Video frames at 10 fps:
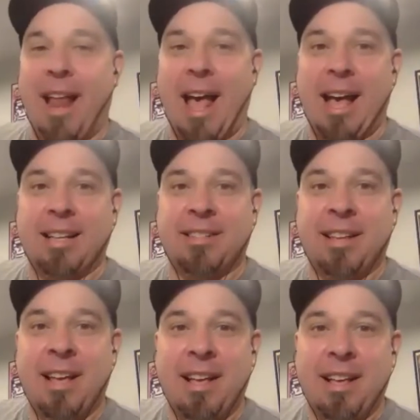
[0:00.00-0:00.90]
it
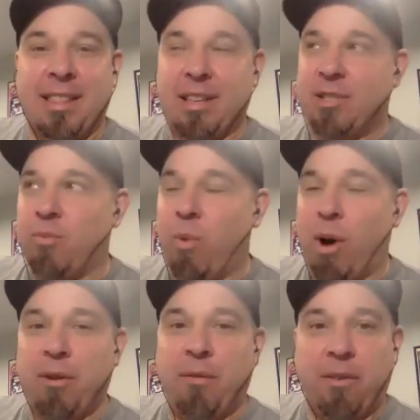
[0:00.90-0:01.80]
has this
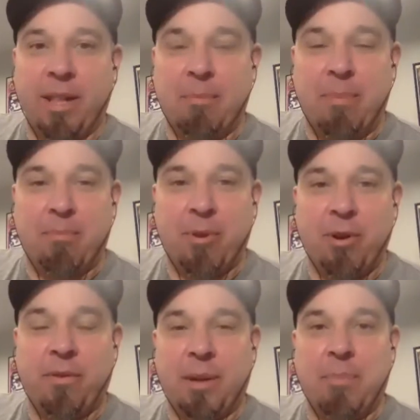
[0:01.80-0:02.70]
wonderfully
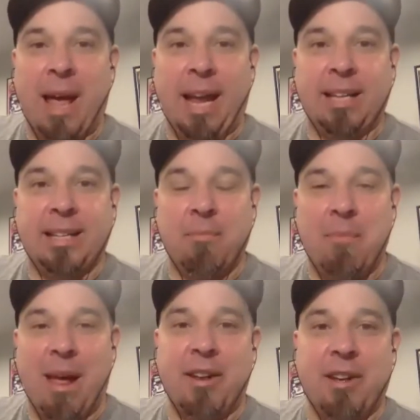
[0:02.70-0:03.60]
beautifully painted
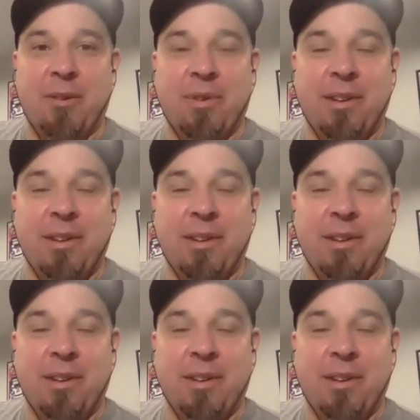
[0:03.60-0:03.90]
menu